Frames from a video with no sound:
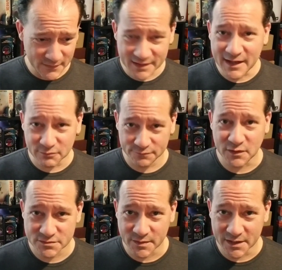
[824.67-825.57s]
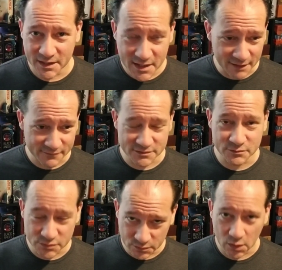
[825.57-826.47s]
And that was frustrating enough, because
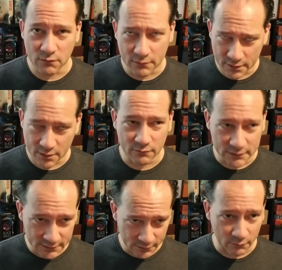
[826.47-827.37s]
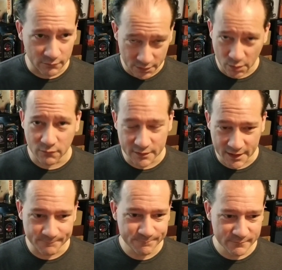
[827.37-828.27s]
you would do it over and over and over and over
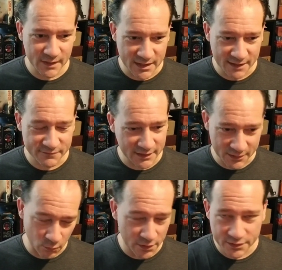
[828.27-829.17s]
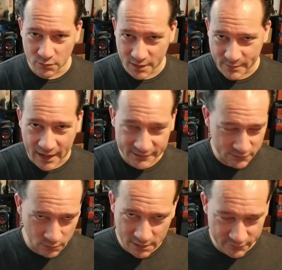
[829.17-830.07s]
again, and have to work your way back
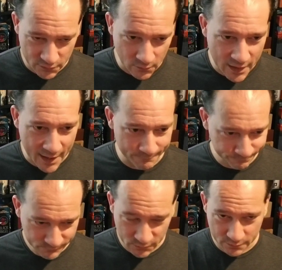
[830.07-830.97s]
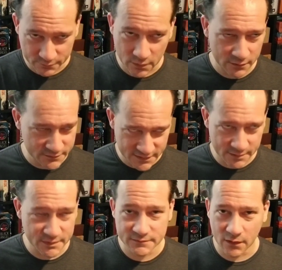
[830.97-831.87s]
to wherever you were at, going through all these
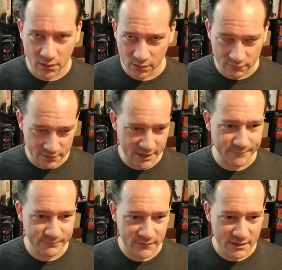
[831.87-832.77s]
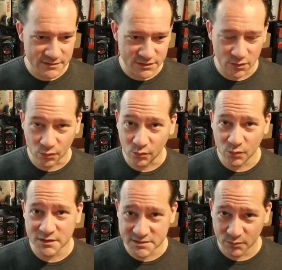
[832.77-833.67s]
enemies all over again. So
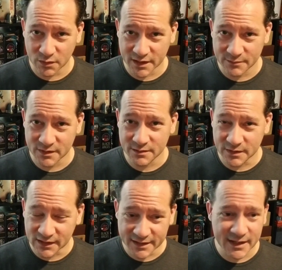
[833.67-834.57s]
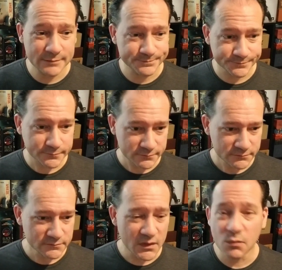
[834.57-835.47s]
was the board game going to be like that?
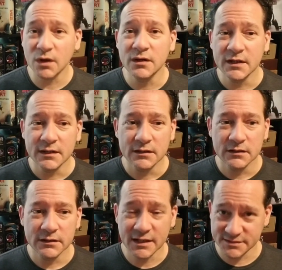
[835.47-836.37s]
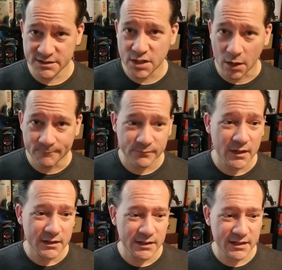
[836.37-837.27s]
Well, yes and no.
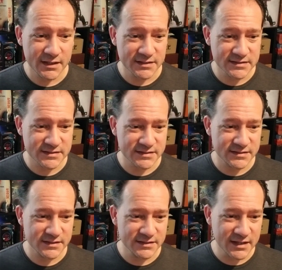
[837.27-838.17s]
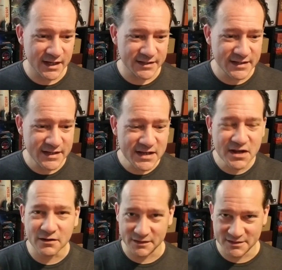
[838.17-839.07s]
It's not
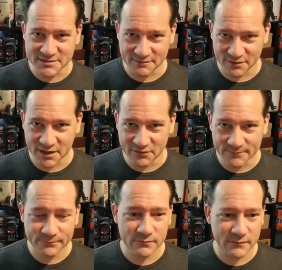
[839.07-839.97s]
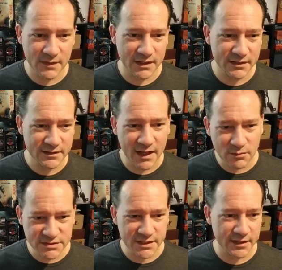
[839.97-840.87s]
nearly as unforgiving. And I
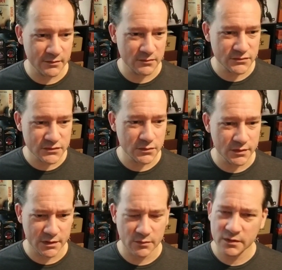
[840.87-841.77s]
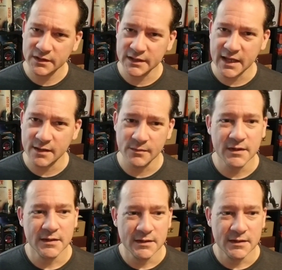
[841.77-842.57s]
would say, too, really the game,